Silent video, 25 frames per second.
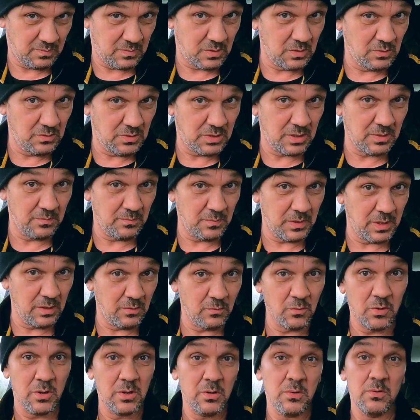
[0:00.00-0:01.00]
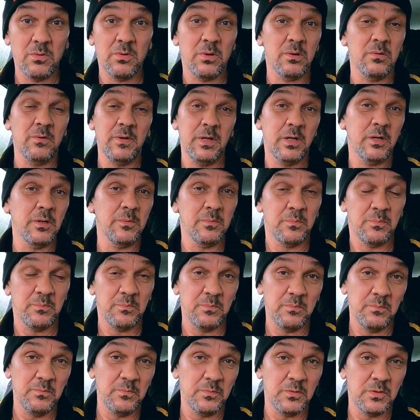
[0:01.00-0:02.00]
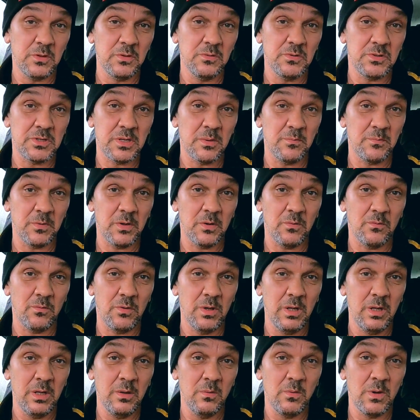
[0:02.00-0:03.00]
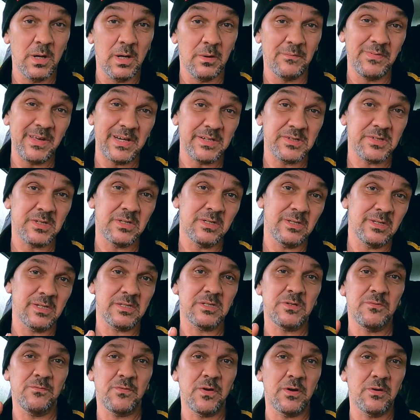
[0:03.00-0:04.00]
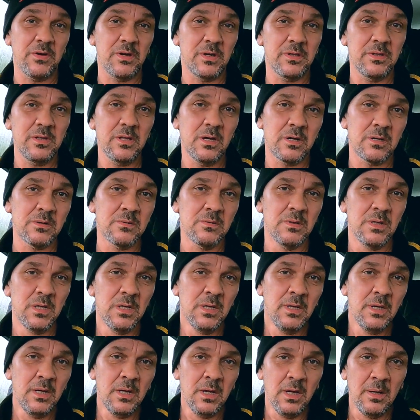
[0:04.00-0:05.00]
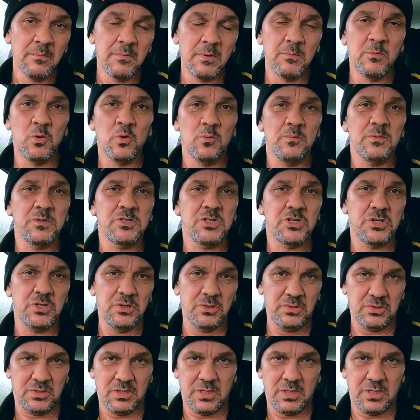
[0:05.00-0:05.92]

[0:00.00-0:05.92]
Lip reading: do something wrong, or he could do something really well. That's a very unknown. But more mature